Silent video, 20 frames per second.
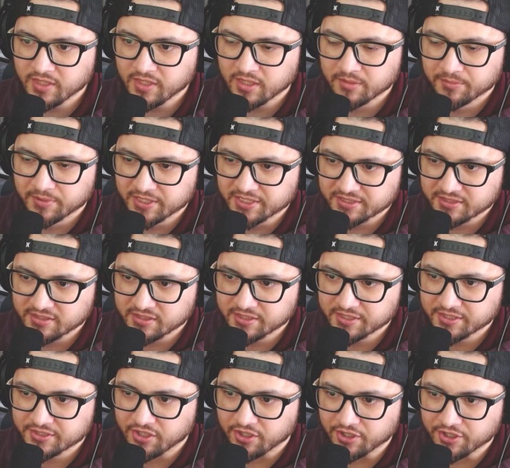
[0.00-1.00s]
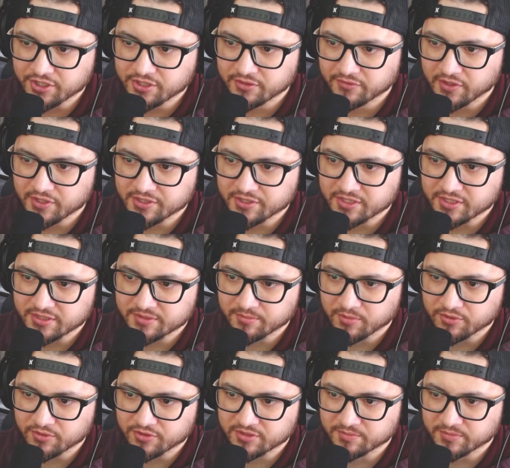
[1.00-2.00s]
But his links are Universe's
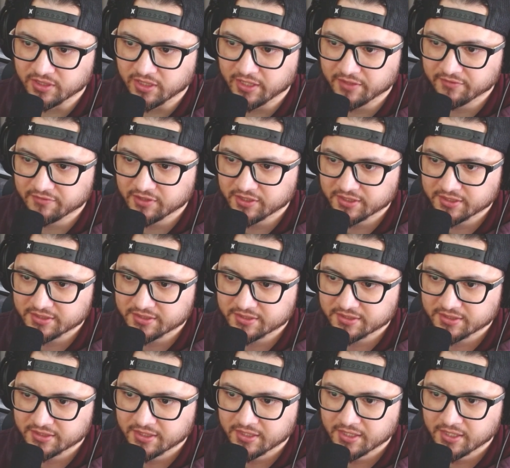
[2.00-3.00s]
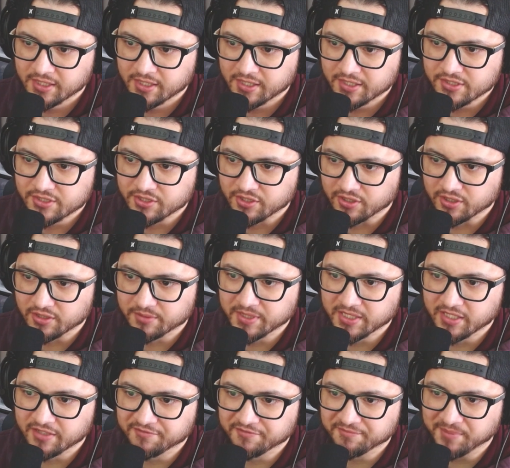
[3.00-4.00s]
Most Malevolent,
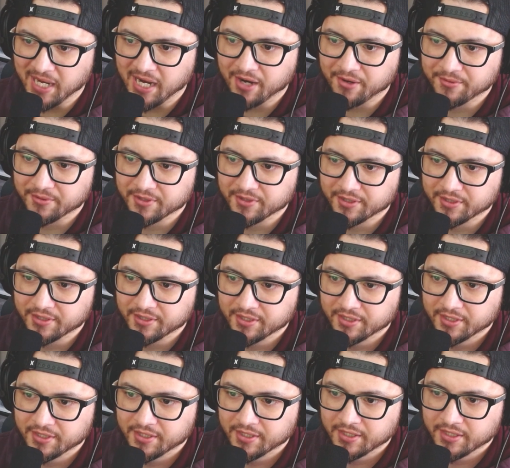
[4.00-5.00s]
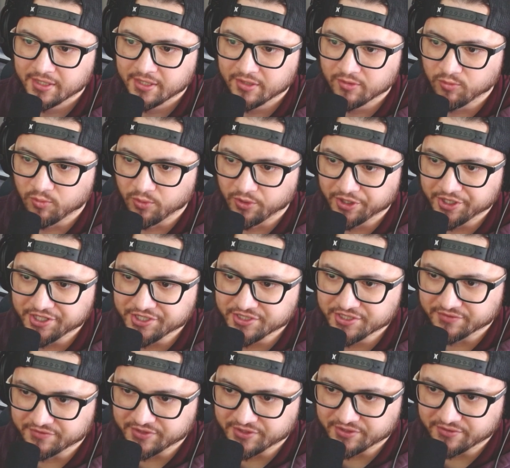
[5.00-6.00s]
Tournament of Power, Warriors
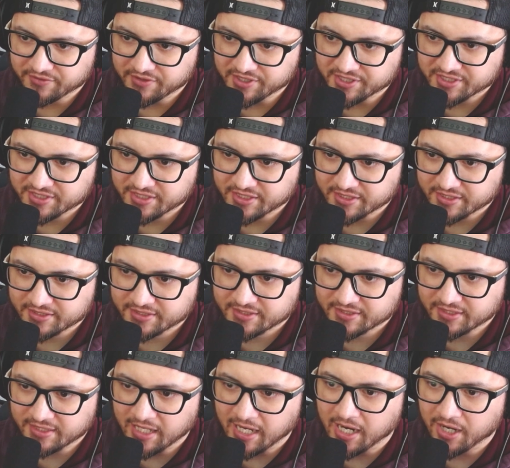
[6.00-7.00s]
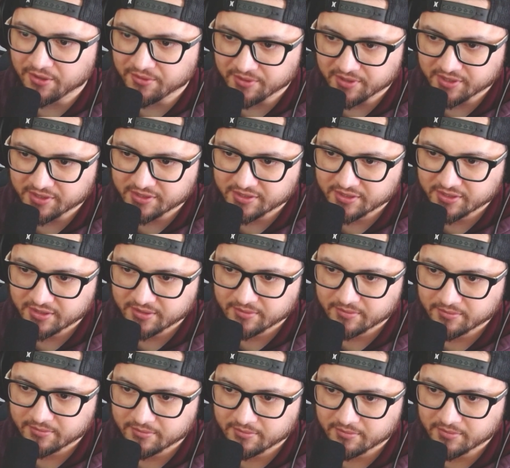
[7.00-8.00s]
of Universe 6, Coward,
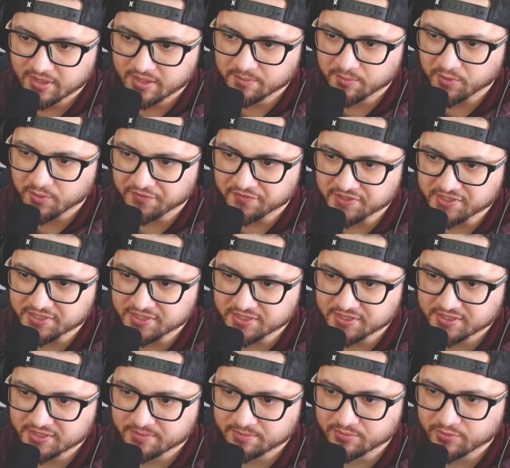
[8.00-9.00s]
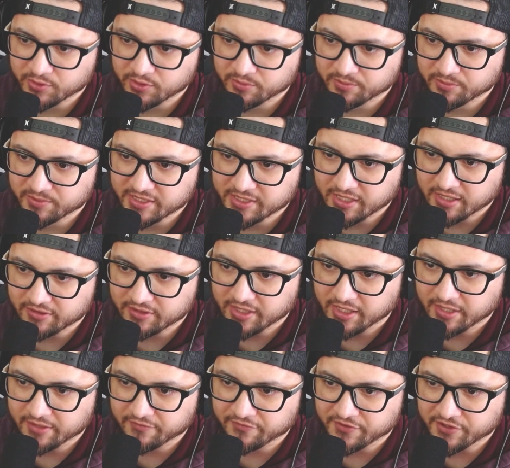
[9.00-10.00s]
Metamorphosis, Brutal Beatdown,
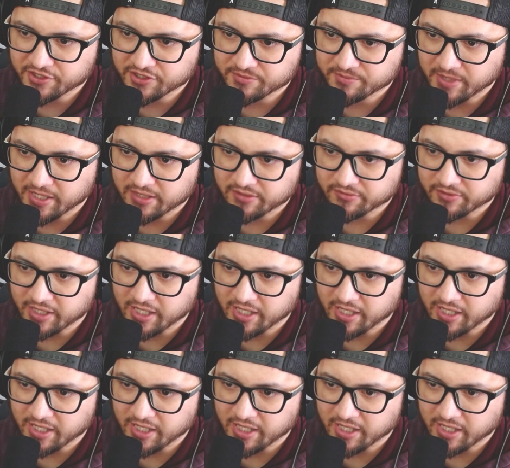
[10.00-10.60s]
and Fierce Battle.